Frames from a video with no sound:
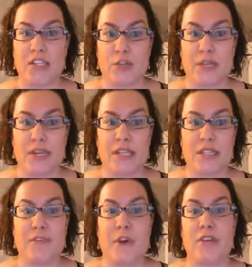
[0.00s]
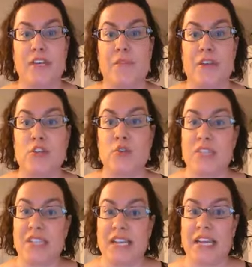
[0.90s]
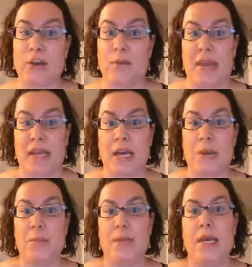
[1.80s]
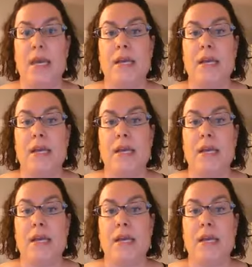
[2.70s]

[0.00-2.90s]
ingredients found in conventional skincare and makeup,